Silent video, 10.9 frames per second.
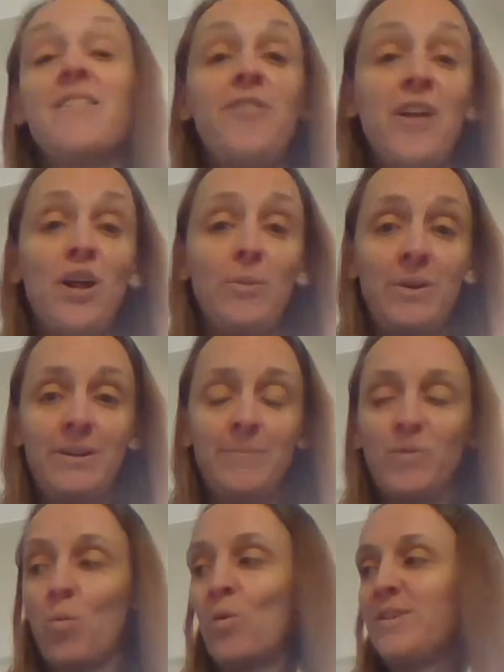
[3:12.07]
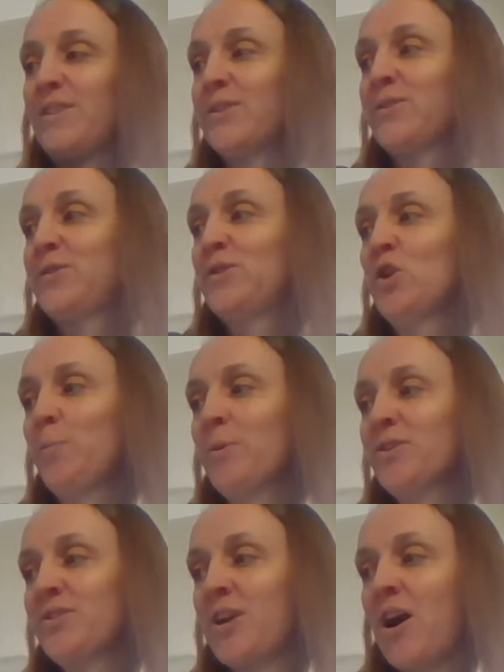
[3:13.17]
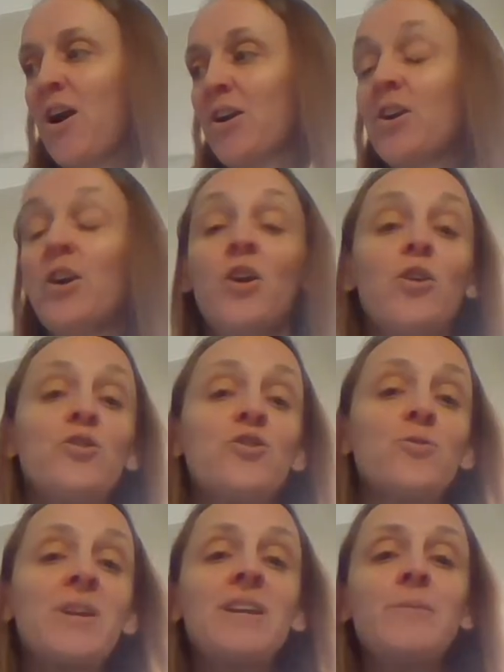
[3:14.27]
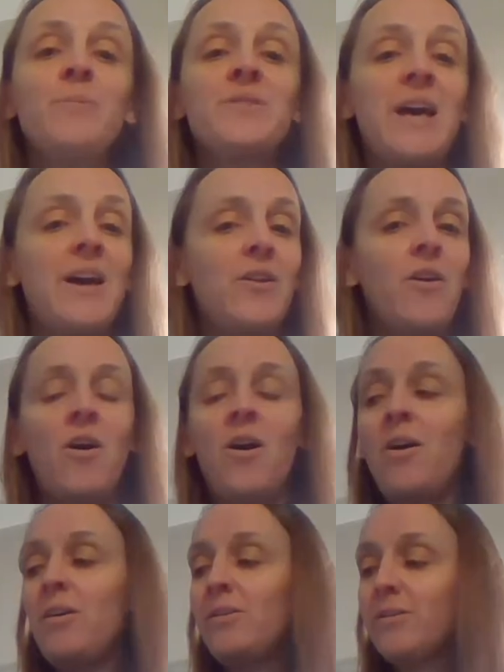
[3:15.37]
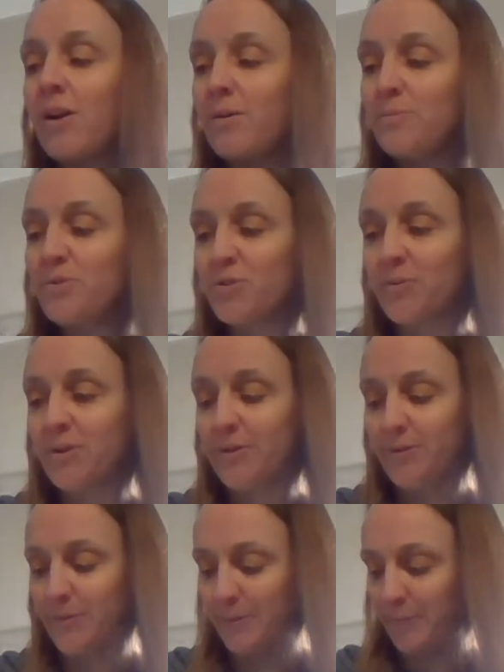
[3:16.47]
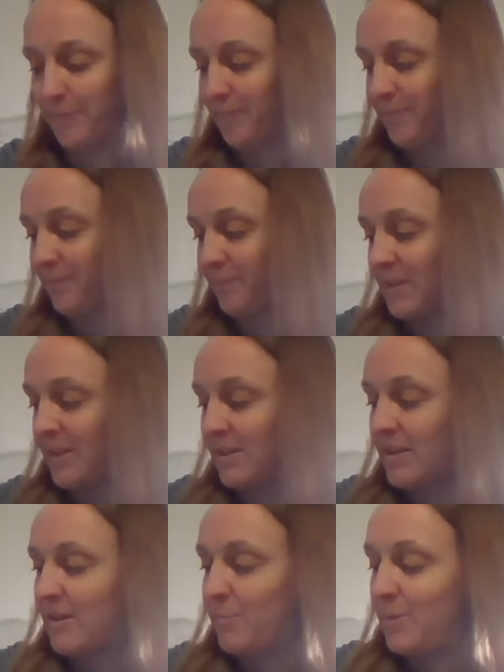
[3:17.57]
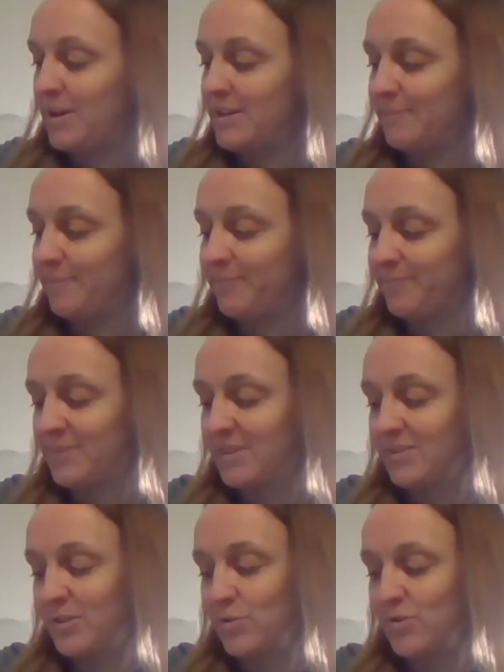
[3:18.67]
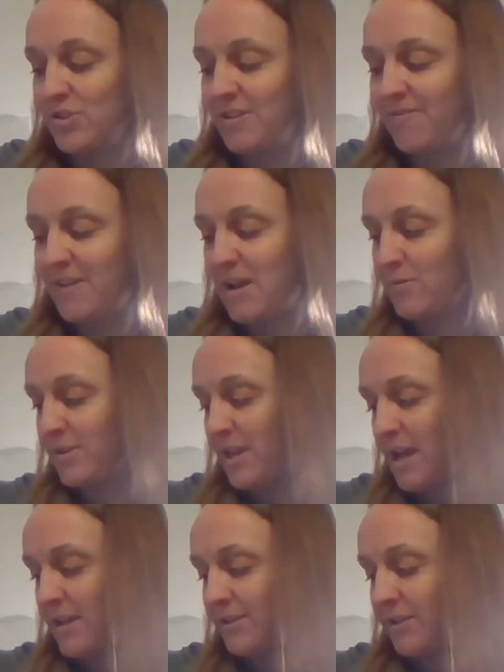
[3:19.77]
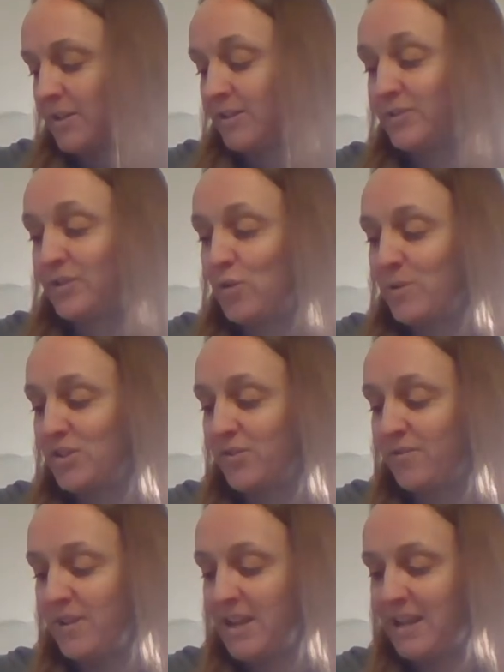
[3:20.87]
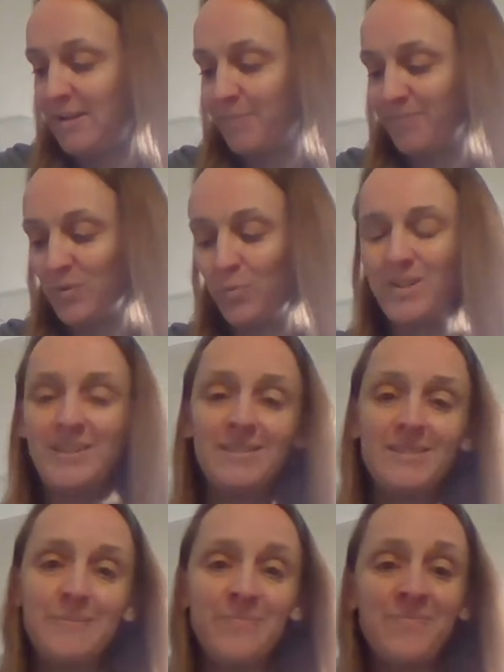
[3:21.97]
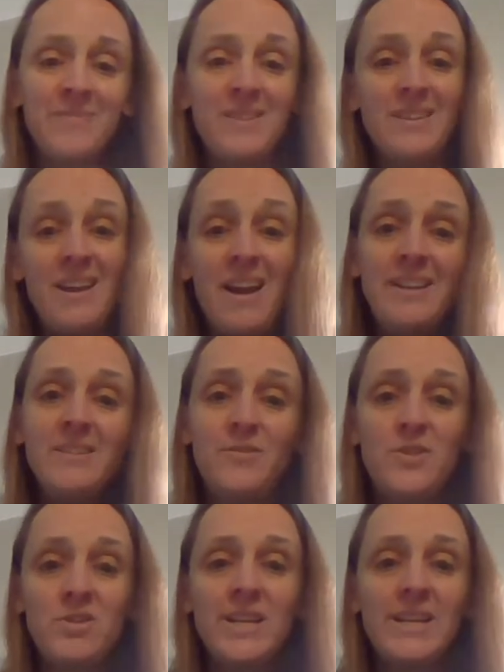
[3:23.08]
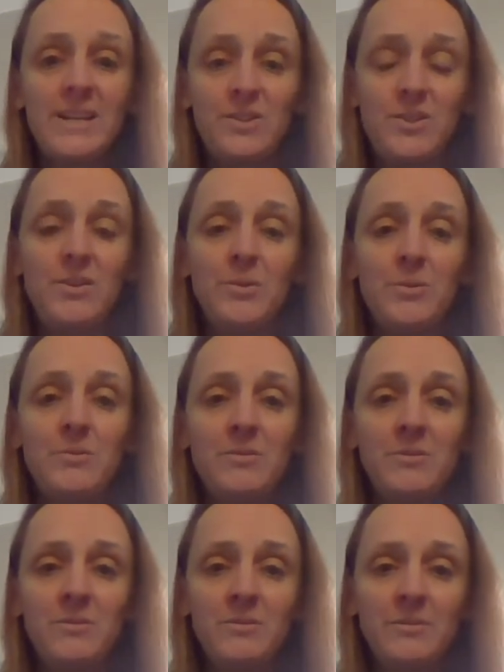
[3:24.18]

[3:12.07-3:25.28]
Thelma was a superstar. Her dreams had all come true. But soon she found that so much fame was kind of tricky, too.